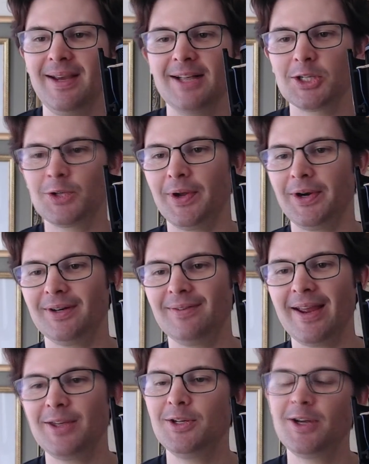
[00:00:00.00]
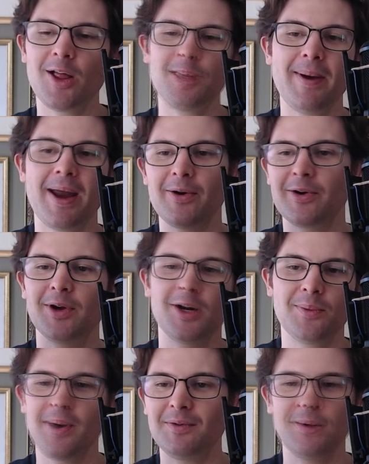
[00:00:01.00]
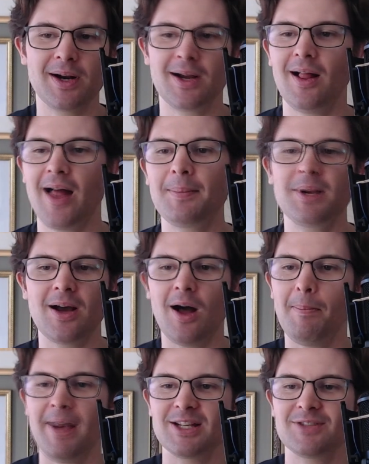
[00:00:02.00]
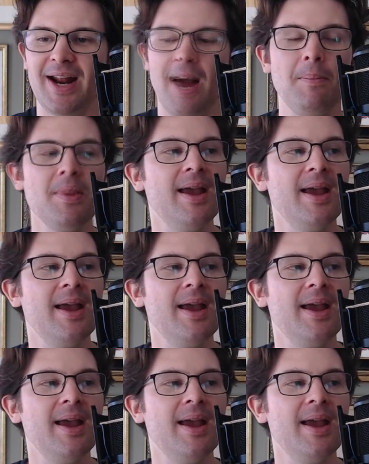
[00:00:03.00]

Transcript: It's a critter, right? You can call it a pet or a critter, whatever you want to call it. I'm going to call them pets for now.